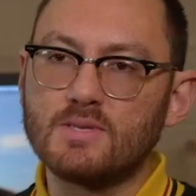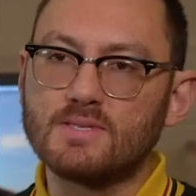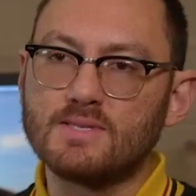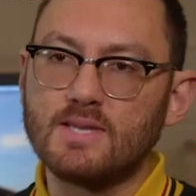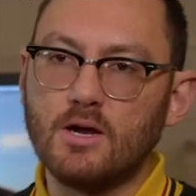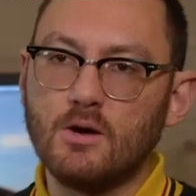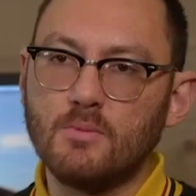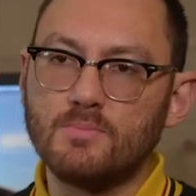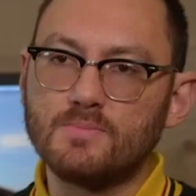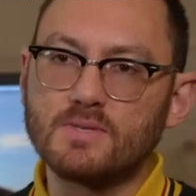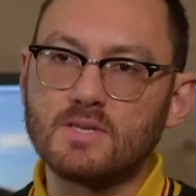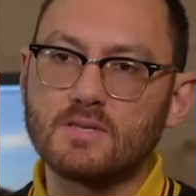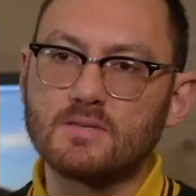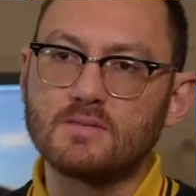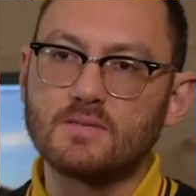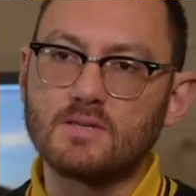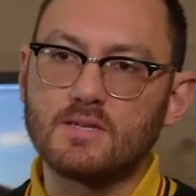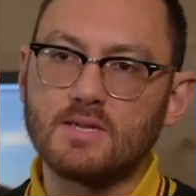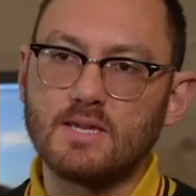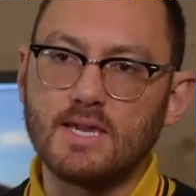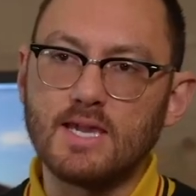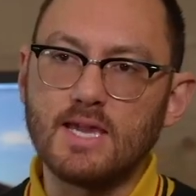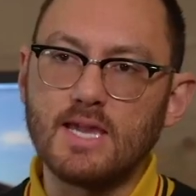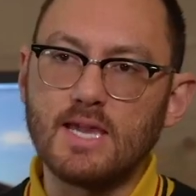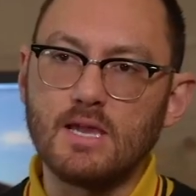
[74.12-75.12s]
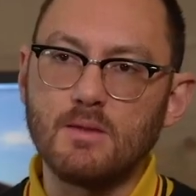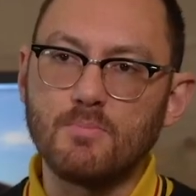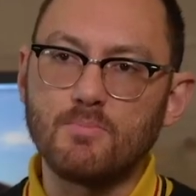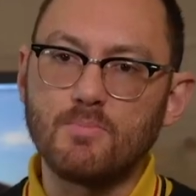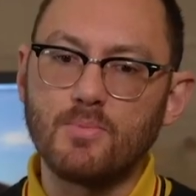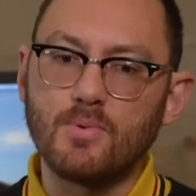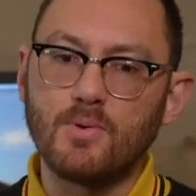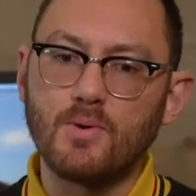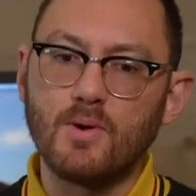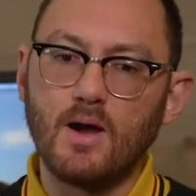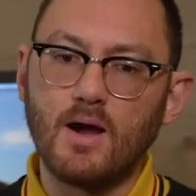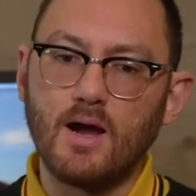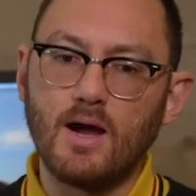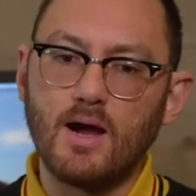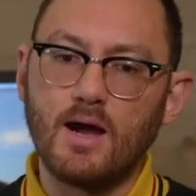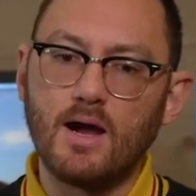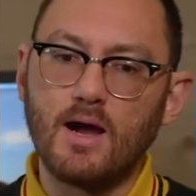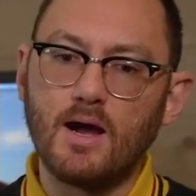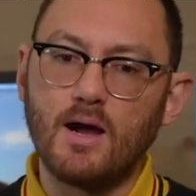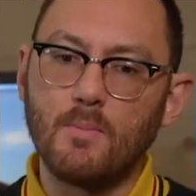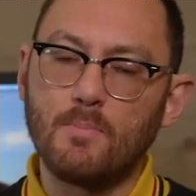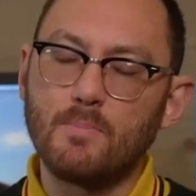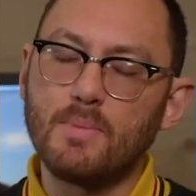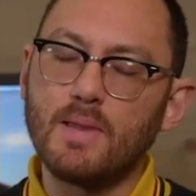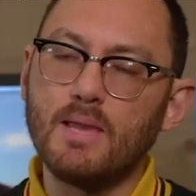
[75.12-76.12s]
has helped us keep
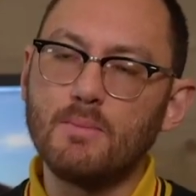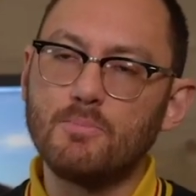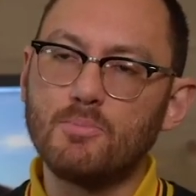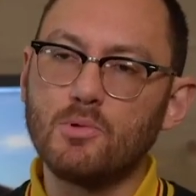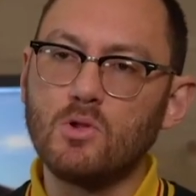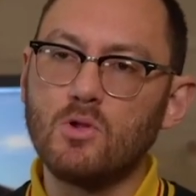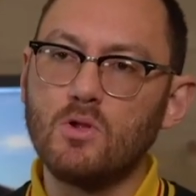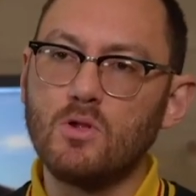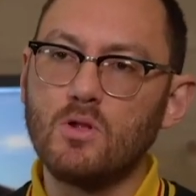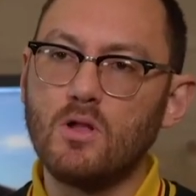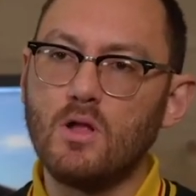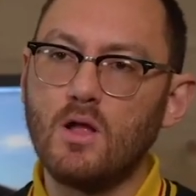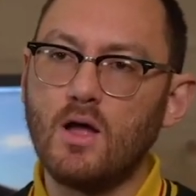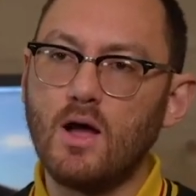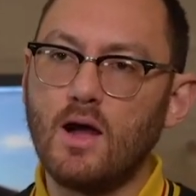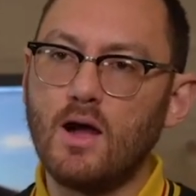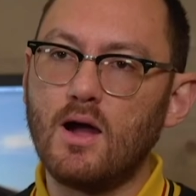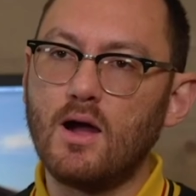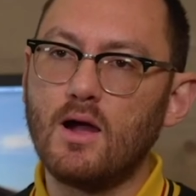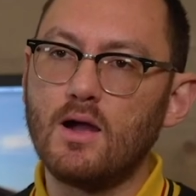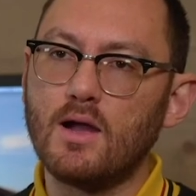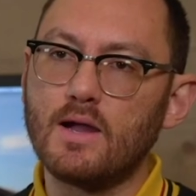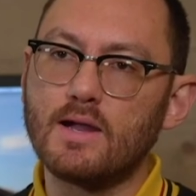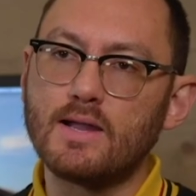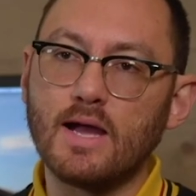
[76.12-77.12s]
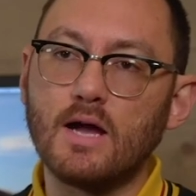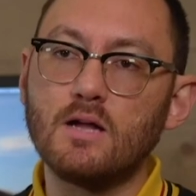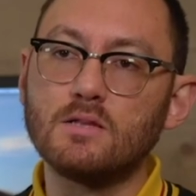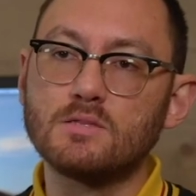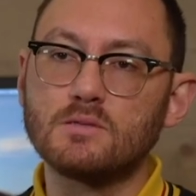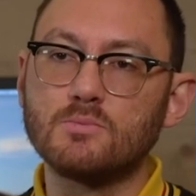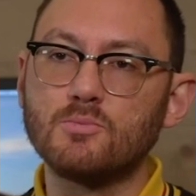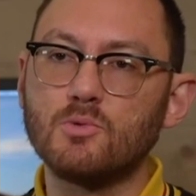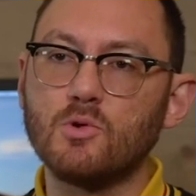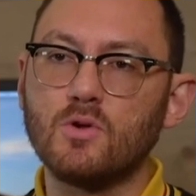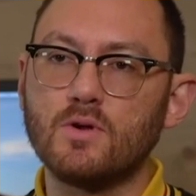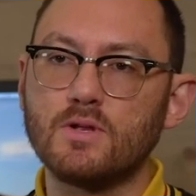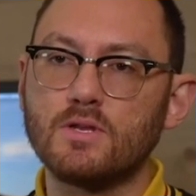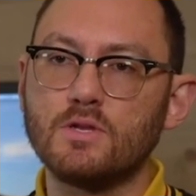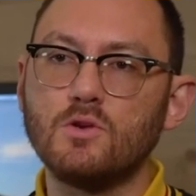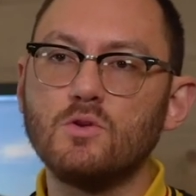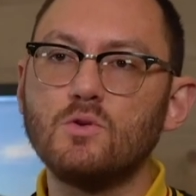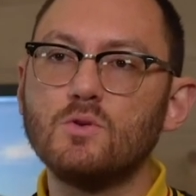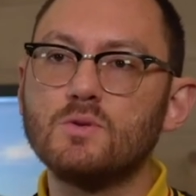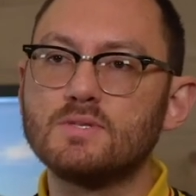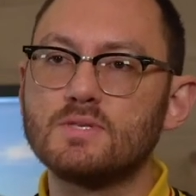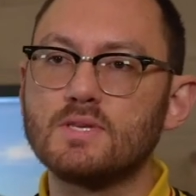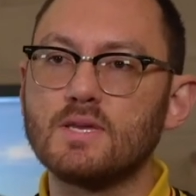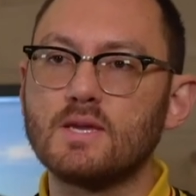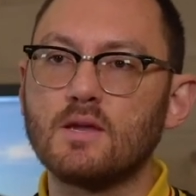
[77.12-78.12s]
people accountable in
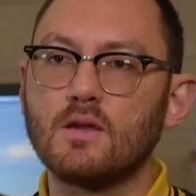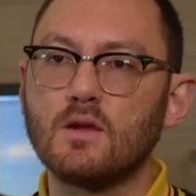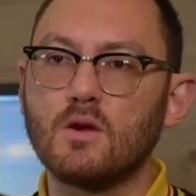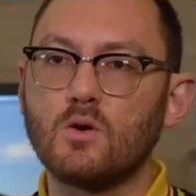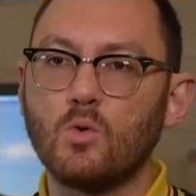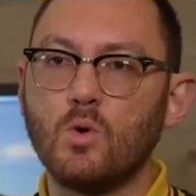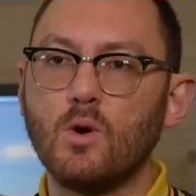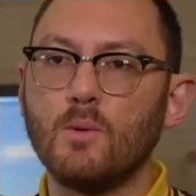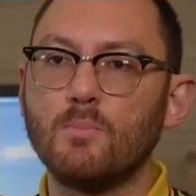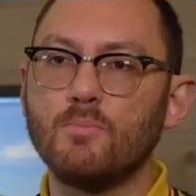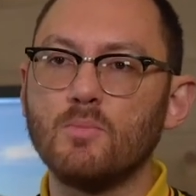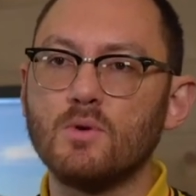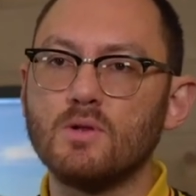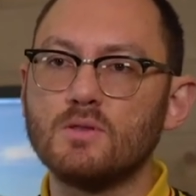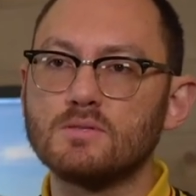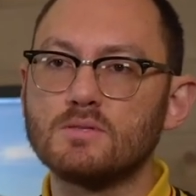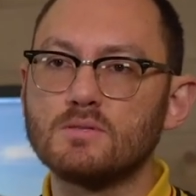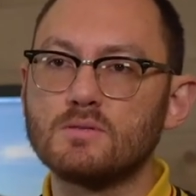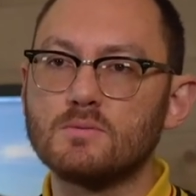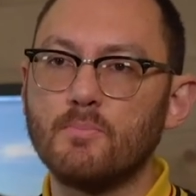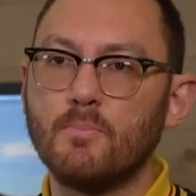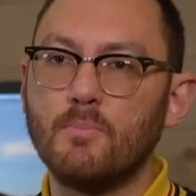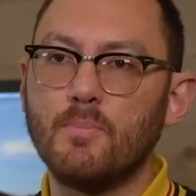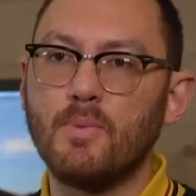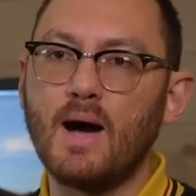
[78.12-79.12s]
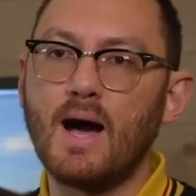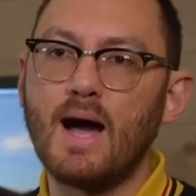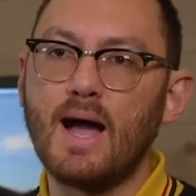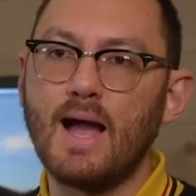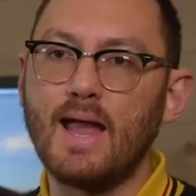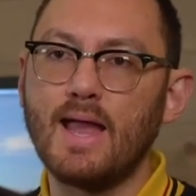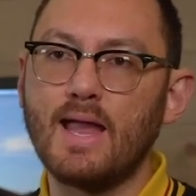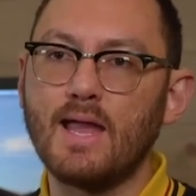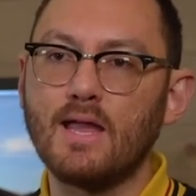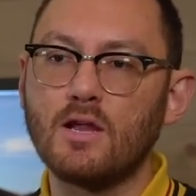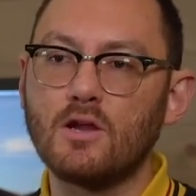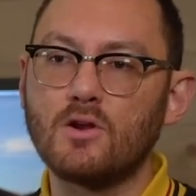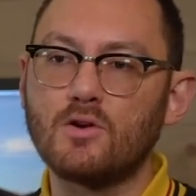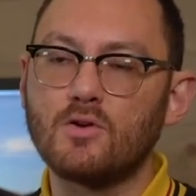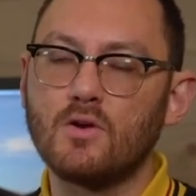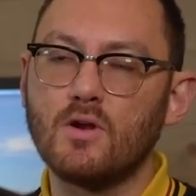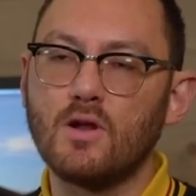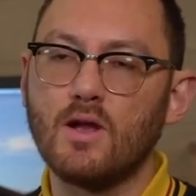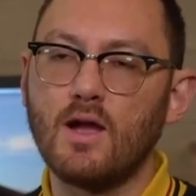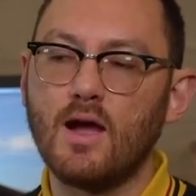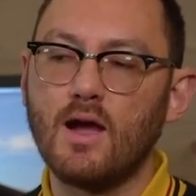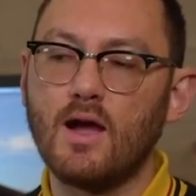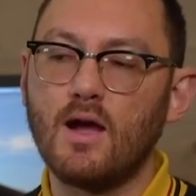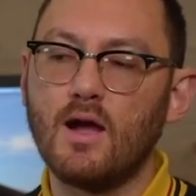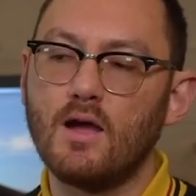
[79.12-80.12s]
using equipment by
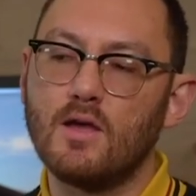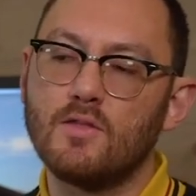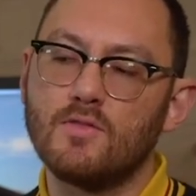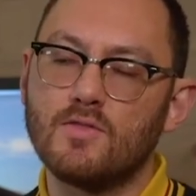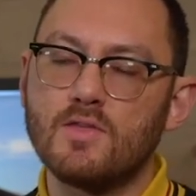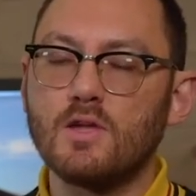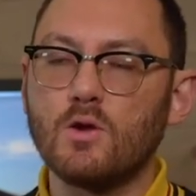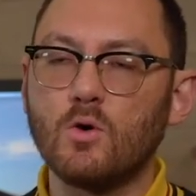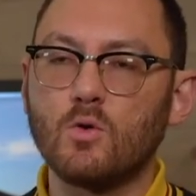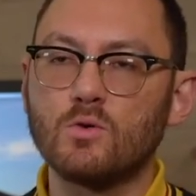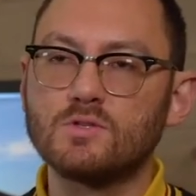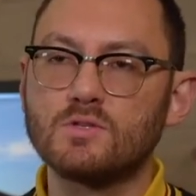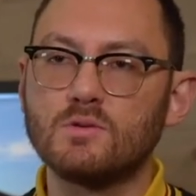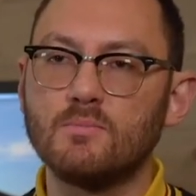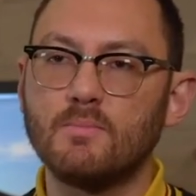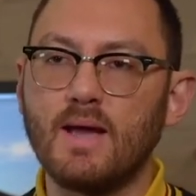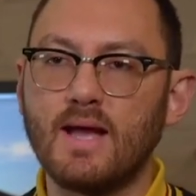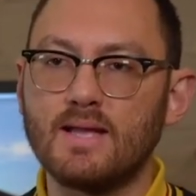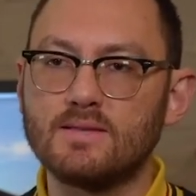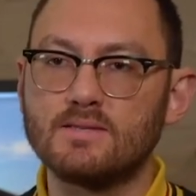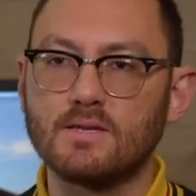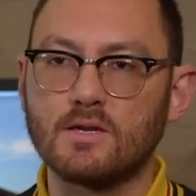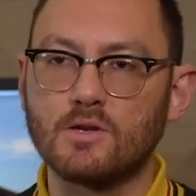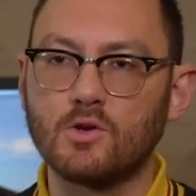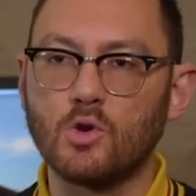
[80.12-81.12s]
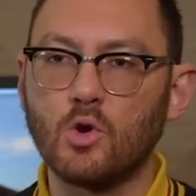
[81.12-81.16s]
the automatic